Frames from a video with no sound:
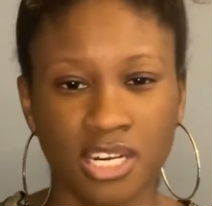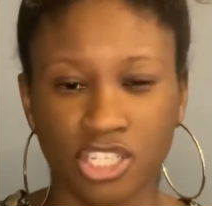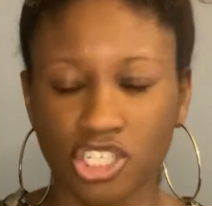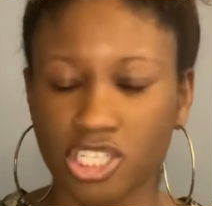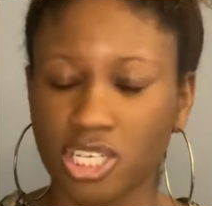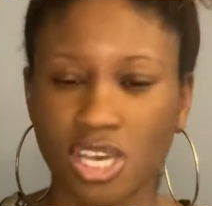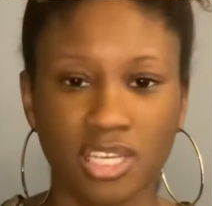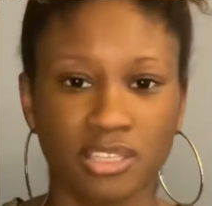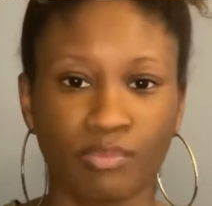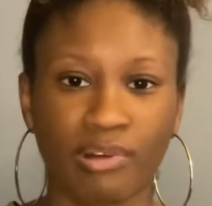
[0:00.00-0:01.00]
And she
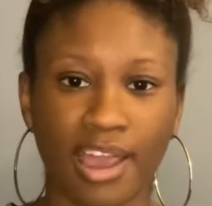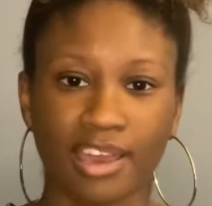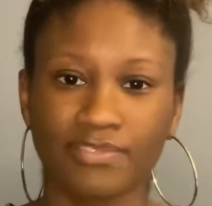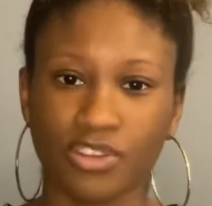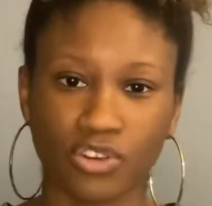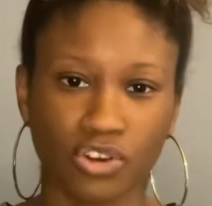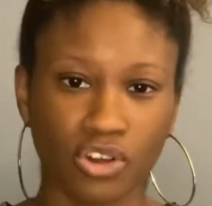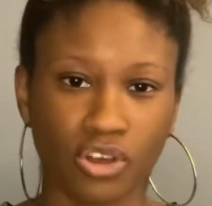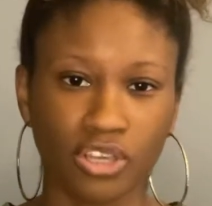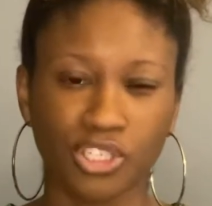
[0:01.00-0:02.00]
is a brave little
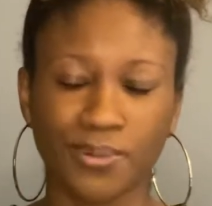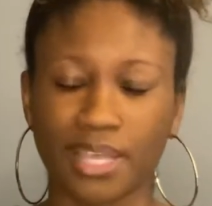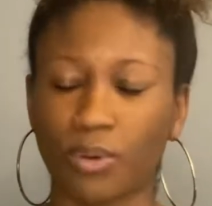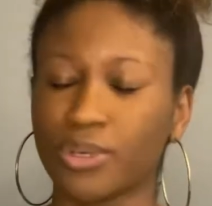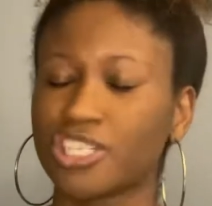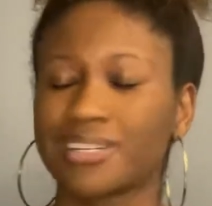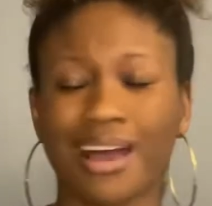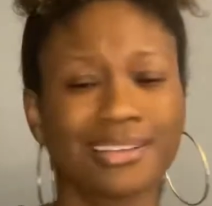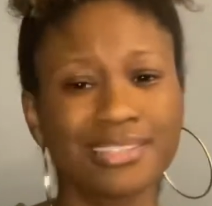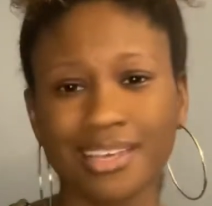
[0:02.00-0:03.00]
girl. She was like, we should
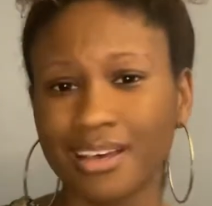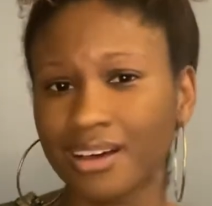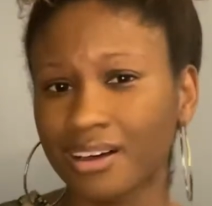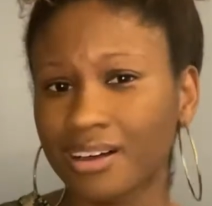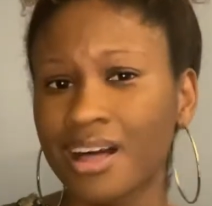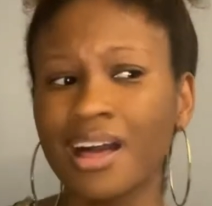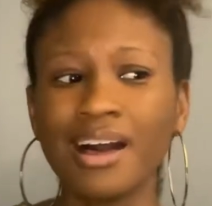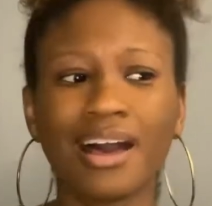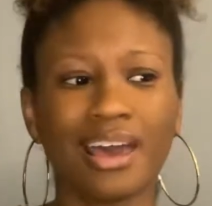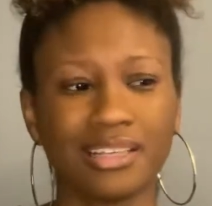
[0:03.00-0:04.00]
not tell
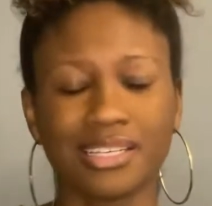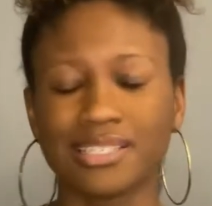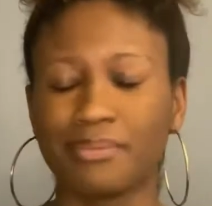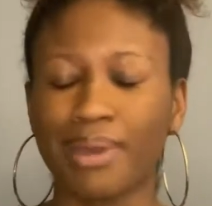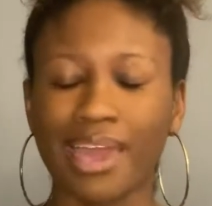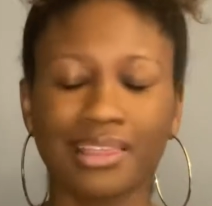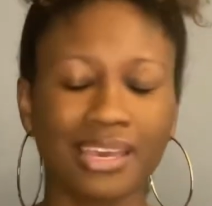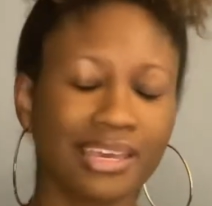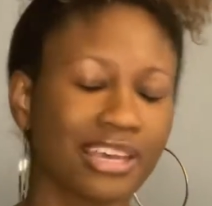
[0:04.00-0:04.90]
Ellis and Bailey.